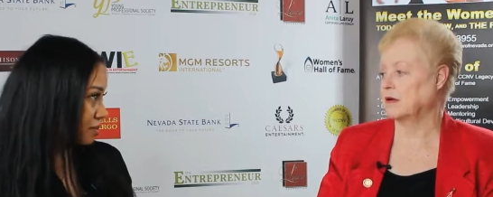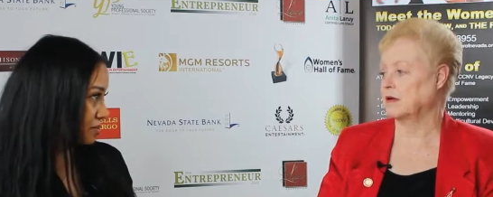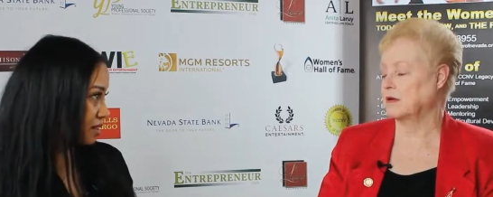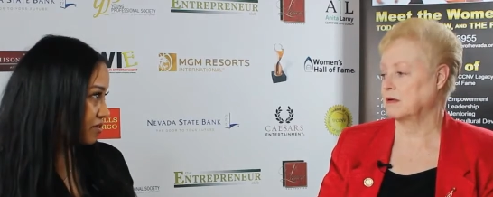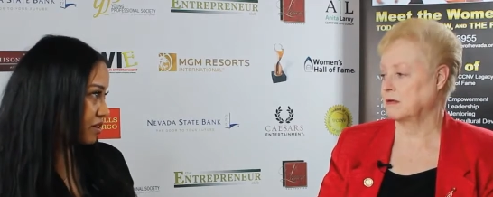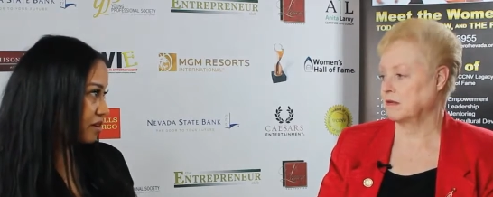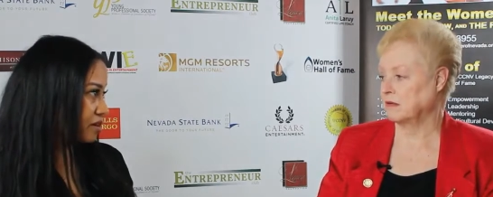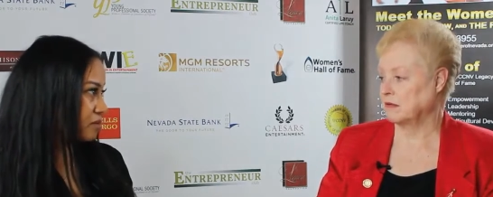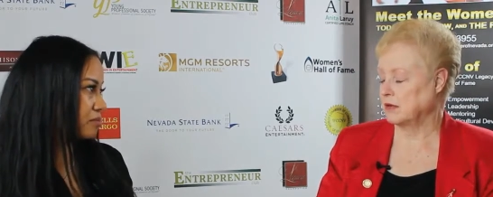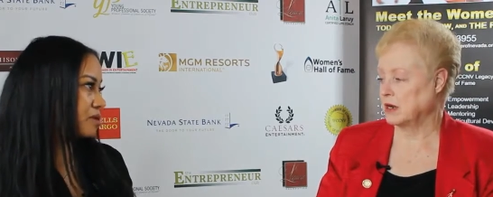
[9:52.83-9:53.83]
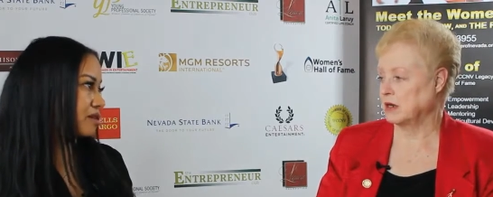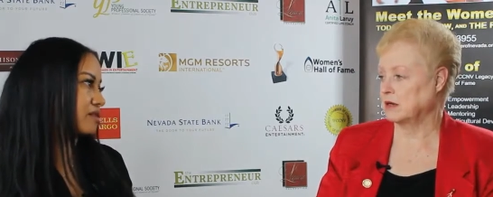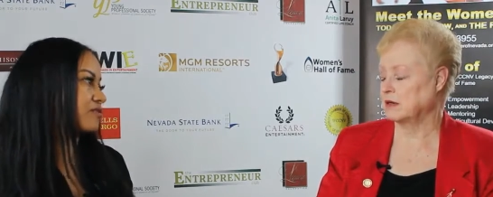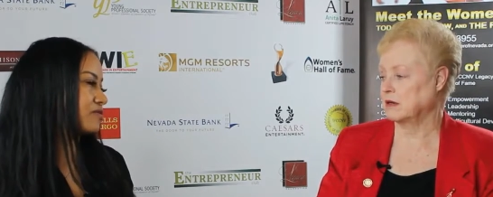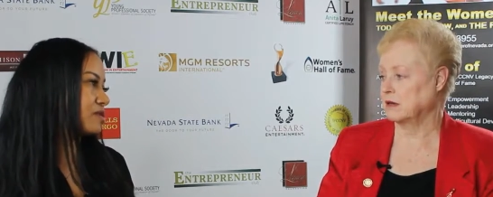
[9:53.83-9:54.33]
Speaker 1: probably live here, right.
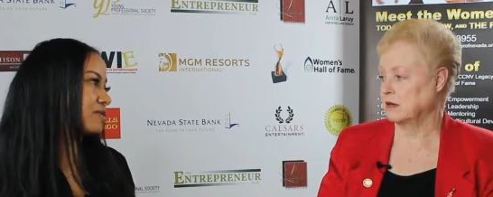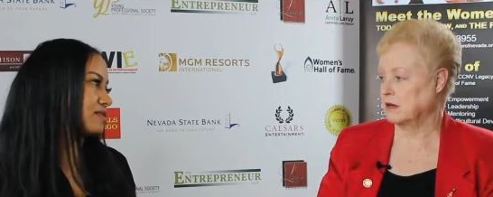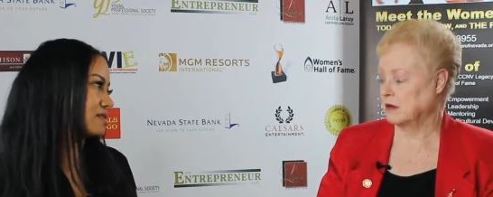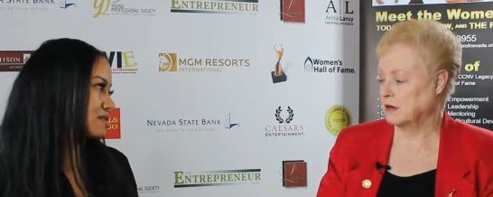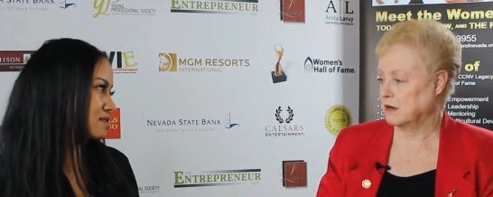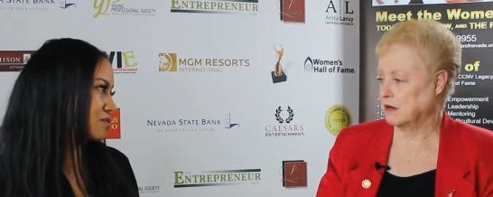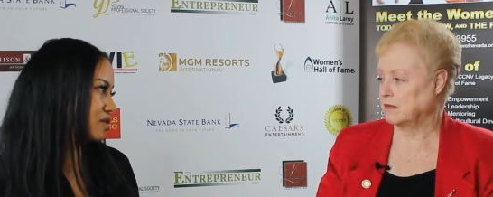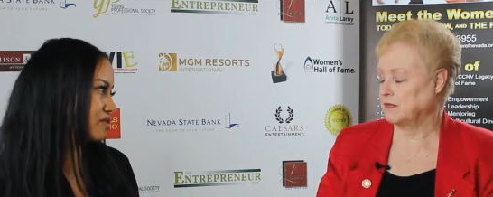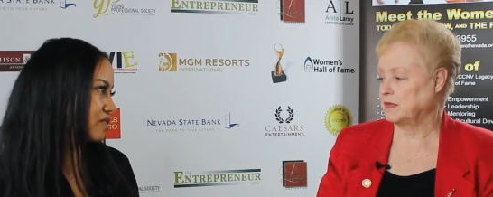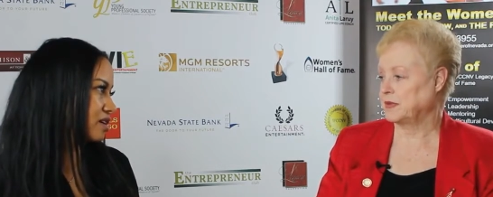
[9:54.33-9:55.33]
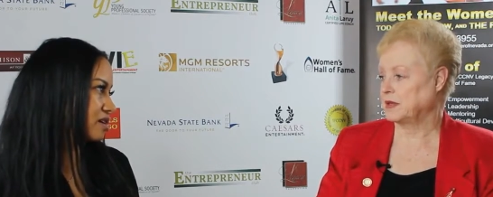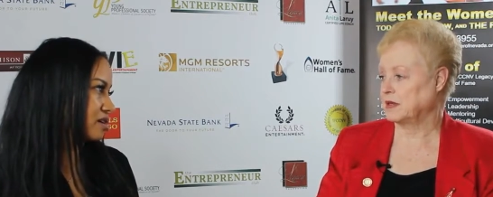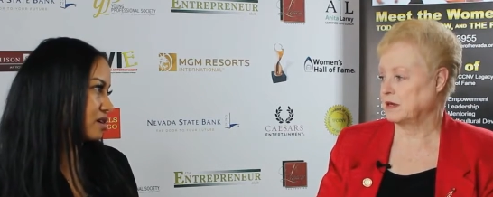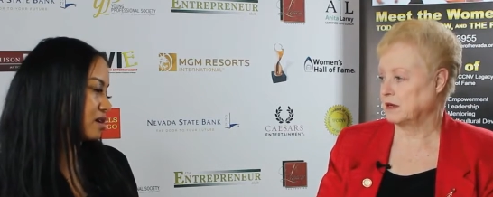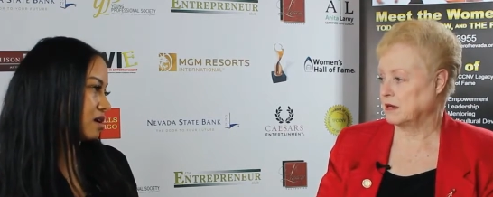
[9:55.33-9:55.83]
but the 51s is more of
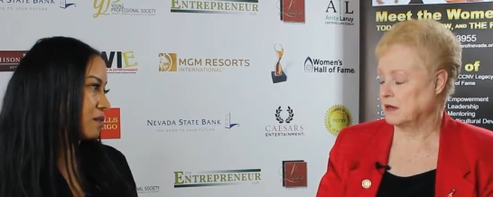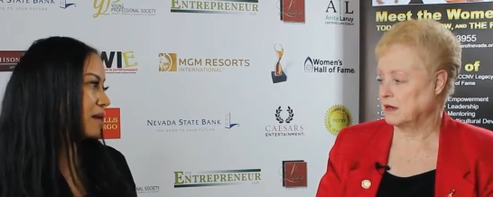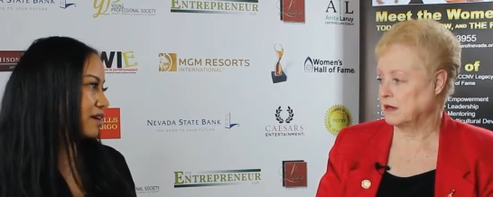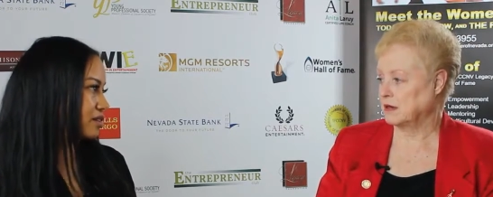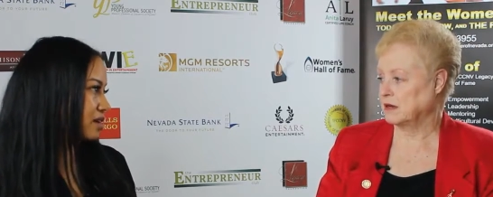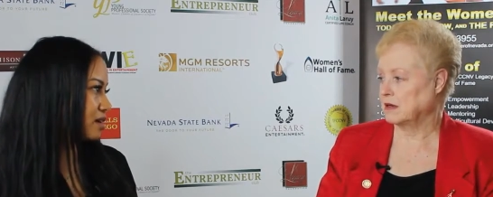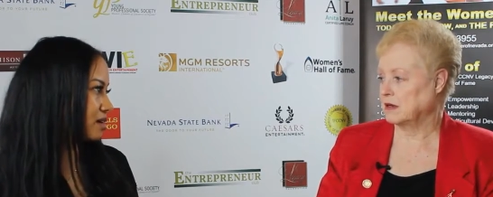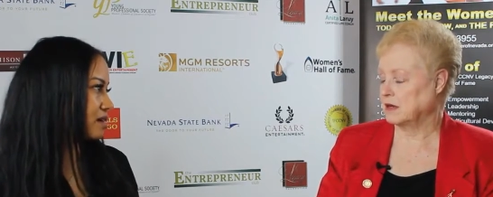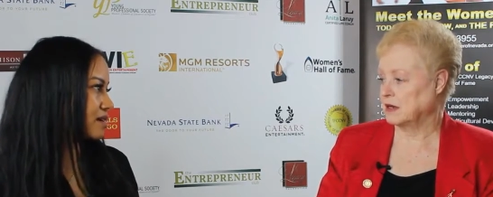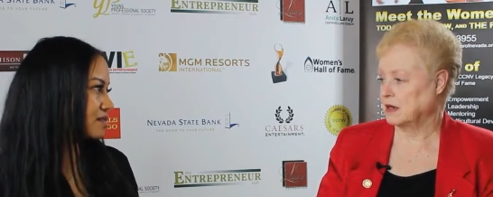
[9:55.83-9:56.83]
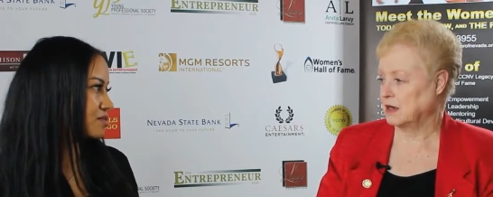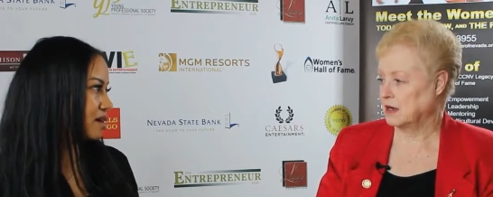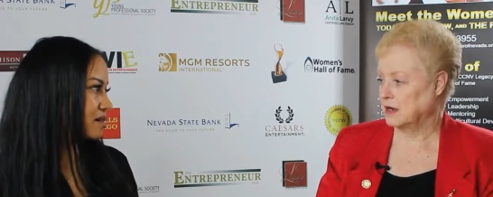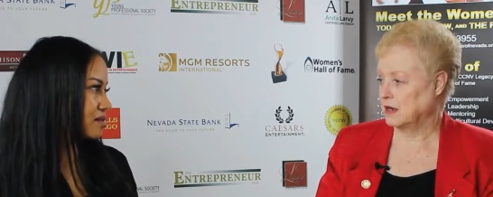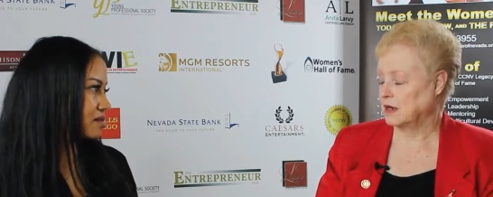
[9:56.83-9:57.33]
a a minor league, and that's
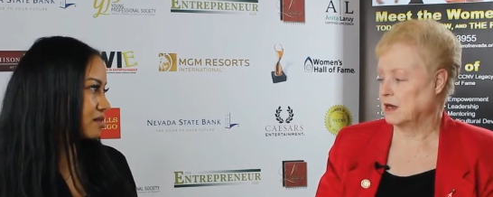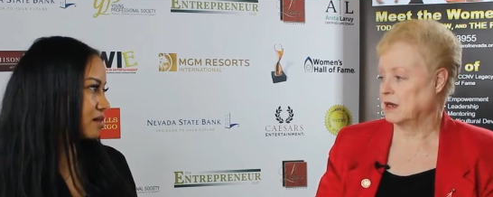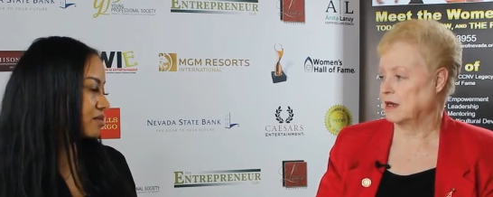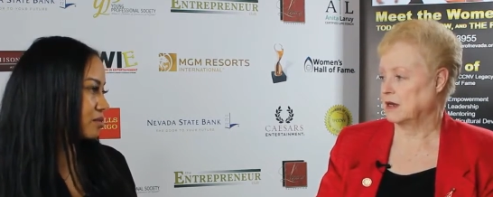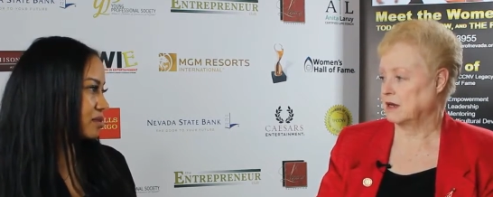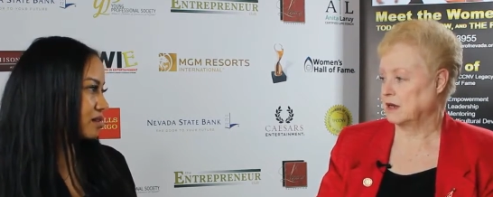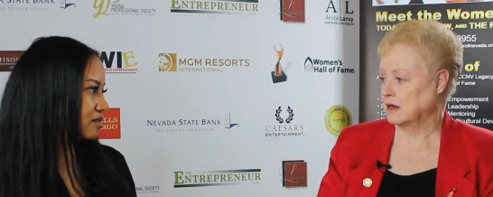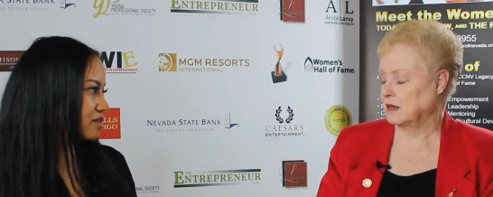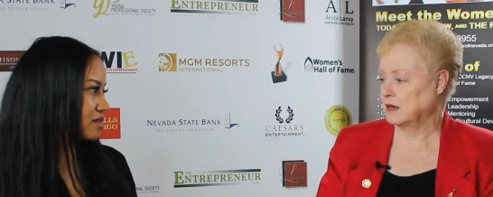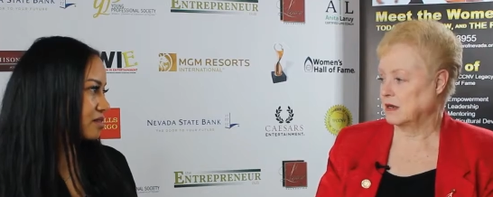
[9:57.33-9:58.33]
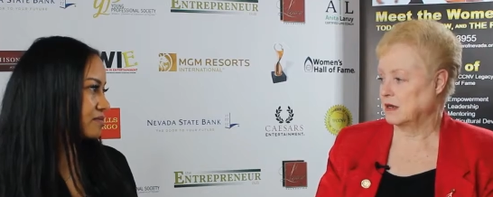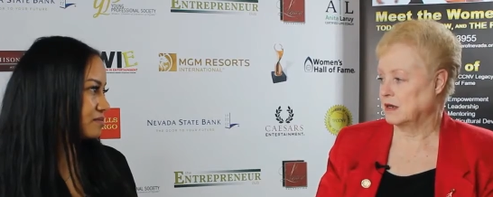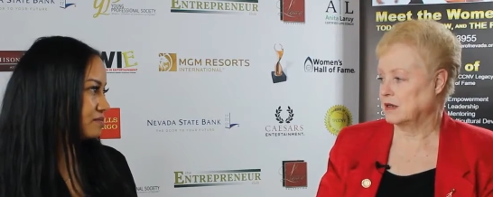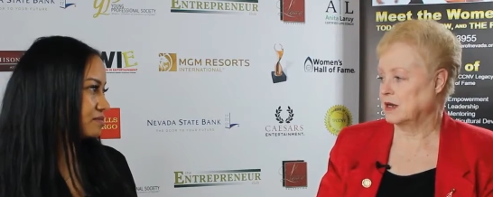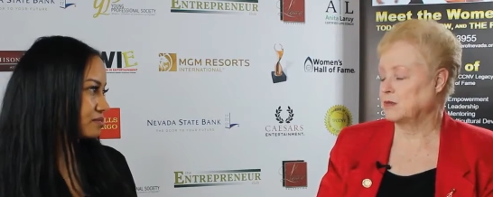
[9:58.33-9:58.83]
why they don't normally live here.
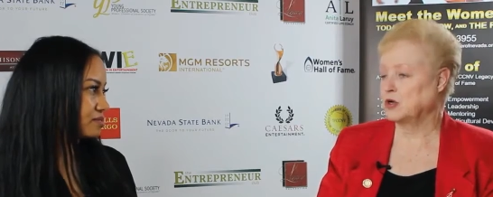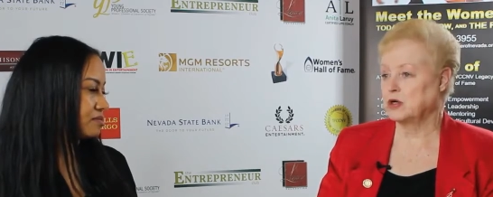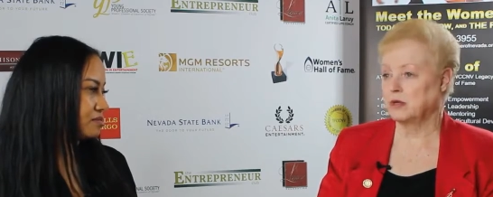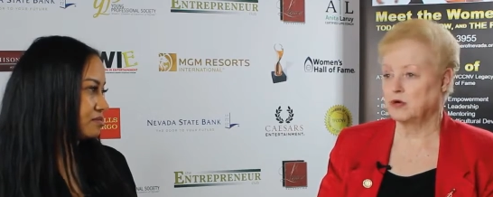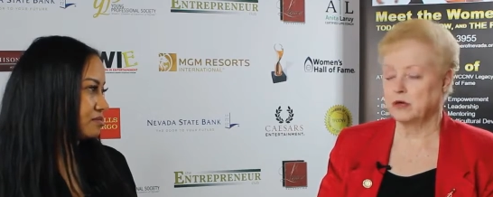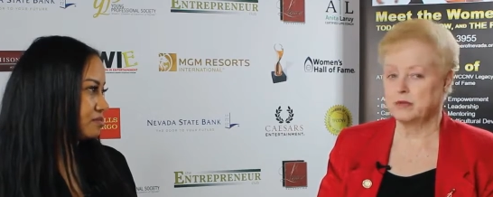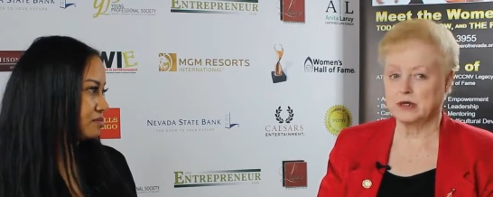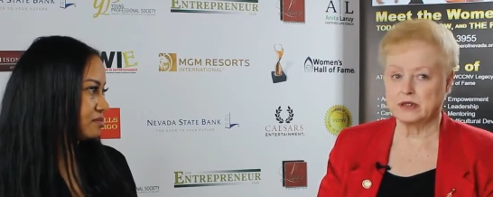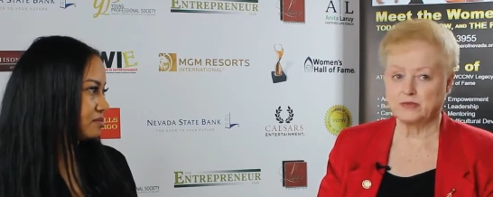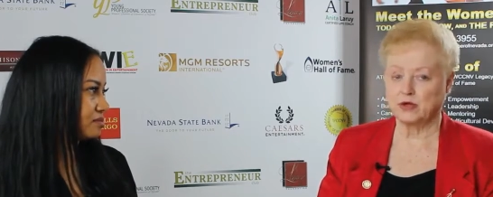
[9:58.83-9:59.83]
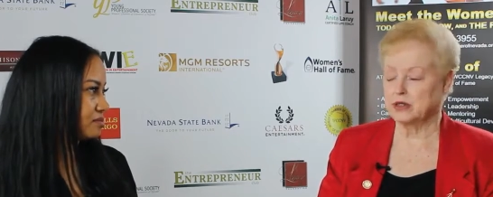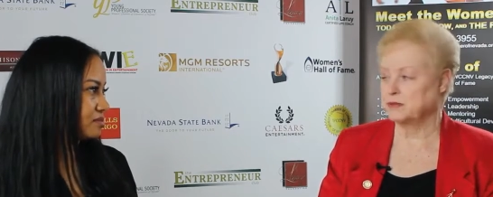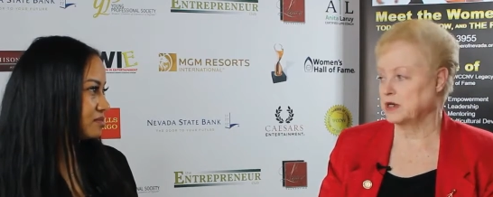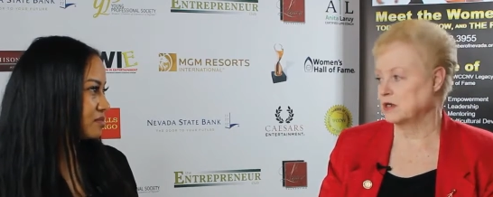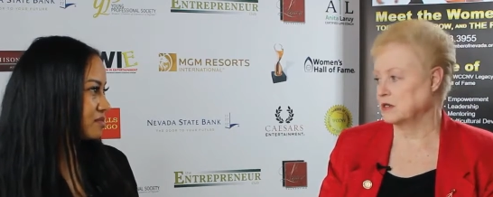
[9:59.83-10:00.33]
Speaker 2: I'm learning more about sports
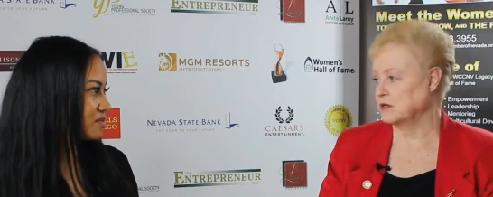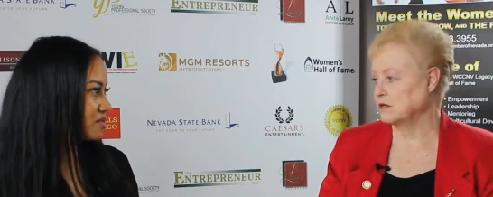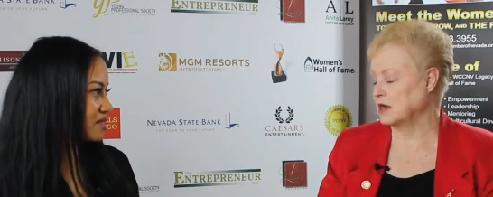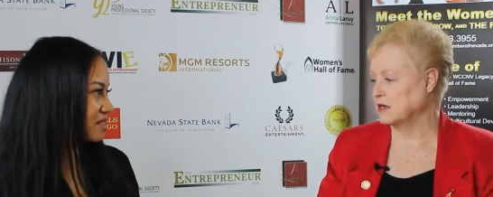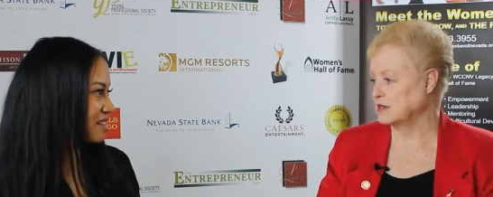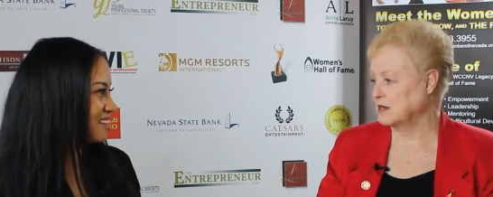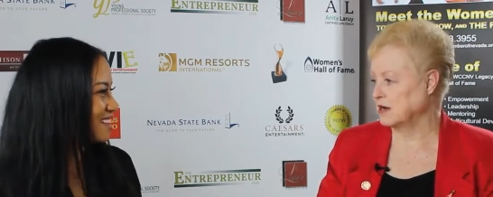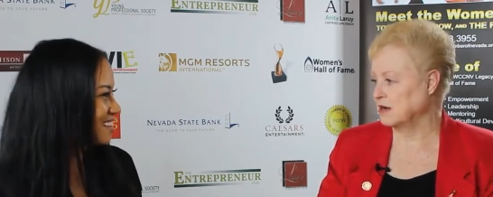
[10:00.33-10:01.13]
because of you guys now,